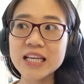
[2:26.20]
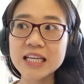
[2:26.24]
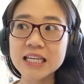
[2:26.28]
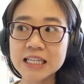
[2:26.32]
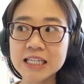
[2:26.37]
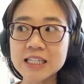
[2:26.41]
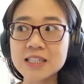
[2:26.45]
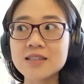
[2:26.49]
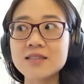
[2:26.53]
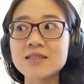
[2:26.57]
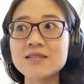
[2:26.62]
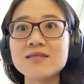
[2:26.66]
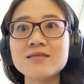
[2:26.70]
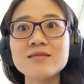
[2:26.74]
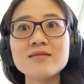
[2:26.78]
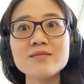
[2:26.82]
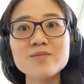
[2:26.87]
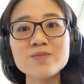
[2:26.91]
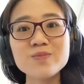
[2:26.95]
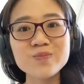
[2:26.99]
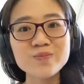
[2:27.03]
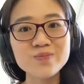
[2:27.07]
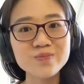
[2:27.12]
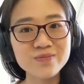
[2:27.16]
in
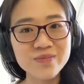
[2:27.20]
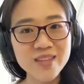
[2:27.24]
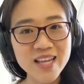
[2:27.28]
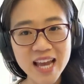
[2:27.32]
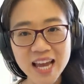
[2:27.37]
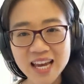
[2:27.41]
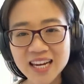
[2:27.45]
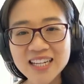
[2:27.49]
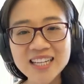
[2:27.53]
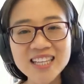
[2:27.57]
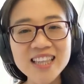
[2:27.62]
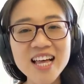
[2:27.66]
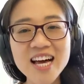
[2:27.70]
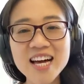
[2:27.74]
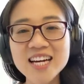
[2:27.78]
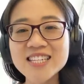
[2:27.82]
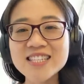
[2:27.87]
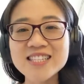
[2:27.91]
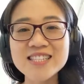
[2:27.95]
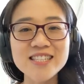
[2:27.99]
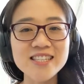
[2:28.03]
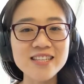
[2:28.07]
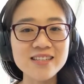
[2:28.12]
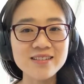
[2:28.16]

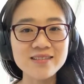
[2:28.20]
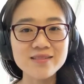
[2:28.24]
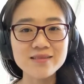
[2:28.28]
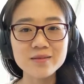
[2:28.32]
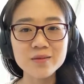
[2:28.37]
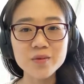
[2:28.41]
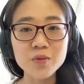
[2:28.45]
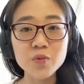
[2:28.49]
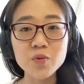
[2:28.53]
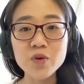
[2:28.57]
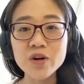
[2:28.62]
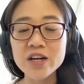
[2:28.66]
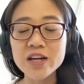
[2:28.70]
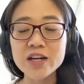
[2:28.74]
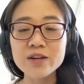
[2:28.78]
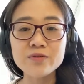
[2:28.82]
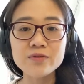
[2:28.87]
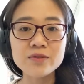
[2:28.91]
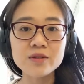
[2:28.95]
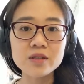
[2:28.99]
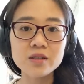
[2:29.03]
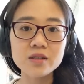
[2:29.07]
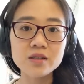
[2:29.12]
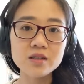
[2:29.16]
analysing
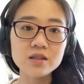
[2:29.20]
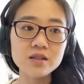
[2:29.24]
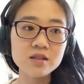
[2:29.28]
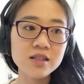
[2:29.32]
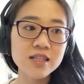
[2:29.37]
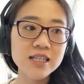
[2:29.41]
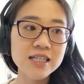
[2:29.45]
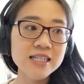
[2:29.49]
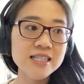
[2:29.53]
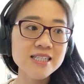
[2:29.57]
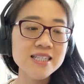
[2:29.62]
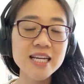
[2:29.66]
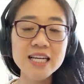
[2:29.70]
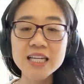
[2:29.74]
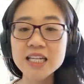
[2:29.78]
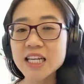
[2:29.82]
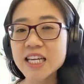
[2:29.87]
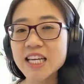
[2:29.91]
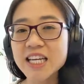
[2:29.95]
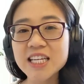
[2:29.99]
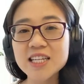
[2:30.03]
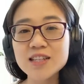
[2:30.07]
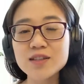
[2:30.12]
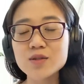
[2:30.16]
whatever
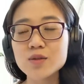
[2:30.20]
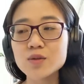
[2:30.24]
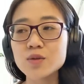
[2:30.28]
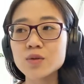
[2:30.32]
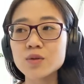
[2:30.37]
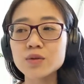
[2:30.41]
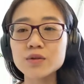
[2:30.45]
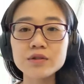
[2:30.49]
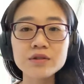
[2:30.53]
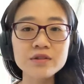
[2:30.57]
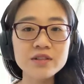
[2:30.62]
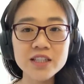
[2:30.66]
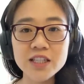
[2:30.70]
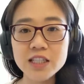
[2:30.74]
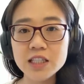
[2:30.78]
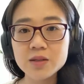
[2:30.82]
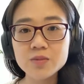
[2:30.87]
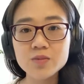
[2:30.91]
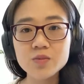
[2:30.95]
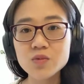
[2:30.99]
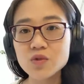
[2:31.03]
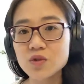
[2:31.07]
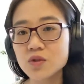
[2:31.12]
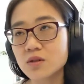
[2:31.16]
techniques or
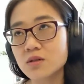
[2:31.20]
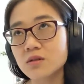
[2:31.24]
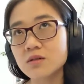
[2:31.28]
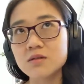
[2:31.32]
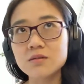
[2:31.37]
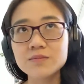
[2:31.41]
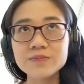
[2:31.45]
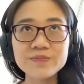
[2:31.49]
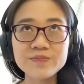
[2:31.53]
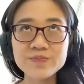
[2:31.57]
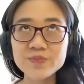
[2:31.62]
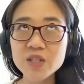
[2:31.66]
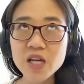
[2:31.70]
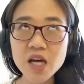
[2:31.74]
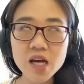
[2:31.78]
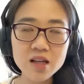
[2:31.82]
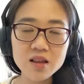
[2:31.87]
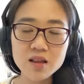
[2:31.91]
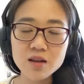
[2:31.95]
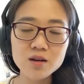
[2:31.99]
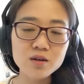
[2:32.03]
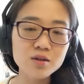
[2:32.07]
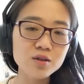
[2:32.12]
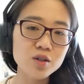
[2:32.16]
themes or
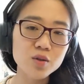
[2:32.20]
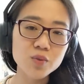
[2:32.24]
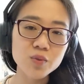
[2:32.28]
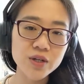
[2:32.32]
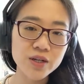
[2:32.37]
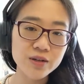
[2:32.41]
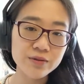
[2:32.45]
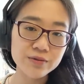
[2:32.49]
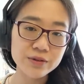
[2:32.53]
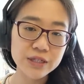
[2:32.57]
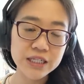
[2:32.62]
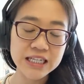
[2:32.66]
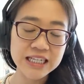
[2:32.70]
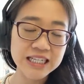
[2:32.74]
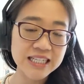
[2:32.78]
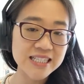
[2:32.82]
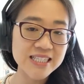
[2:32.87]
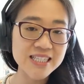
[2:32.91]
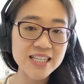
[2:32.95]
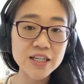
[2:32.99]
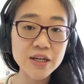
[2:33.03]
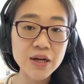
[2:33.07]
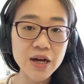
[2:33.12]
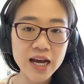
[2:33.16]
dialogue or whatever it is
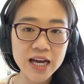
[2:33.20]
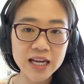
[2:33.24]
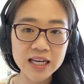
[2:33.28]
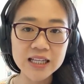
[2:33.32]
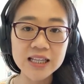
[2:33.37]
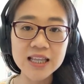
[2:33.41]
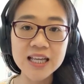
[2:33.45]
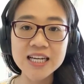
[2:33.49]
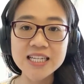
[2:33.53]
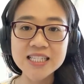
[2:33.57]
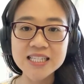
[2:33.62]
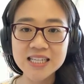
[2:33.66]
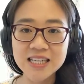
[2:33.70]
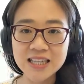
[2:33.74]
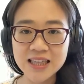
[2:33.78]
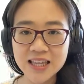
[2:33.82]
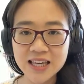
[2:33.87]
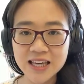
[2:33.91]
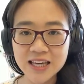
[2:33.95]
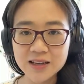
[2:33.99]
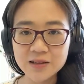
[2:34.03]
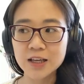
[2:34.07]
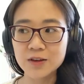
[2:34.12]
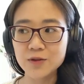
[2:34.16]
that you're analysing
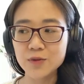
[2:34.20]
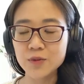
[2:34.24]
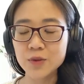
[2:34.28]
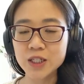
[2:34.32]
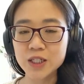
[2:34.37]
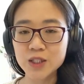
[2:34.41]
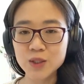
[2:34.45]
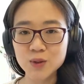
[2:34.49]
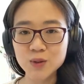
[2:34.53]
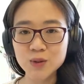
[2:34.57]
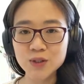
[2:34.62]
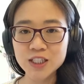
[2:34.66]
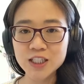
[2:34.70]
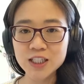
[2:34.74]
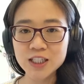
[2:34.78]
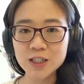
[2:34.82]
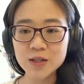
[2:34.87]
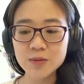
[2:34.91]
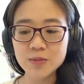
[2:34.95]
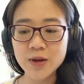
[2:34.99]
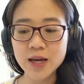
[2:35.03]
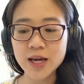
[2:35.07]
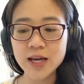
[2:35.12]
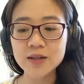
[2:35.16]
there. If we're talking
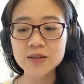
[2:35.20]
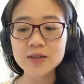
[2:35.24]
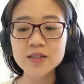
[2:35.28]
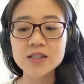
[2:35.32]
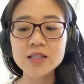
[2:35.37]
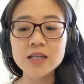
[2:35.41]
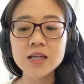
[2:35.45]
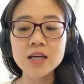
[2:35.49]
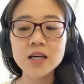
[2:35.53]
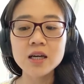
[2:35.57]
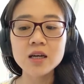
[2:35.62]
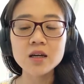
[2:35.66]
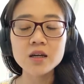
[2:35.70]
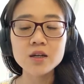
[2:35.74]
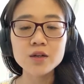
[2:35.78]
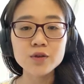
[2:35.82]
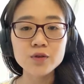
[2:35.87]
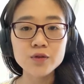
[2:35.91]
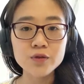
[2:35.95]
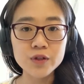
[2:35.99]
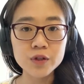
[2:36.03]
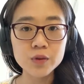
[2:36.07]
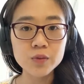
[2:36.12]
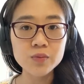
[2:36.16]
about
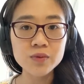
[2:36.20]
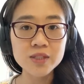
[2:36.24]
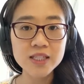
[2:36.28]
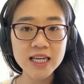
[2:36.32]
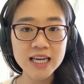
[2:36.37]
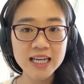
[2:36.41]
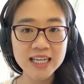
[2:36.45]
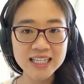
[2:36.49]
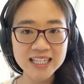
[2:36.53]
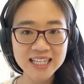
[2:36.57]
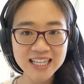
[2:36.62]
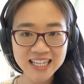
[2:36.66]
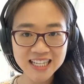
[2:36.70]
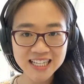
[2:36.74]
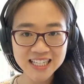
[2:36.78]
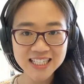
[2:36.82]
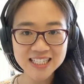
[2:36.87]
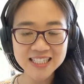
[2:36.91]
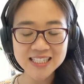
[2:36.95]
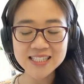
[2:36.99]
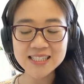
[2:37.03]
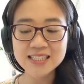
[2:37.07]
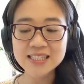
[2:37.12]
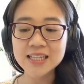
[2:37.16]
film
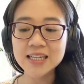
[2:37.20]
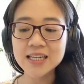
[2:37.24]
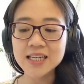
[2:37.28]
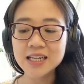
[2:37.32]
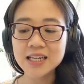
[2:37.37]
techniques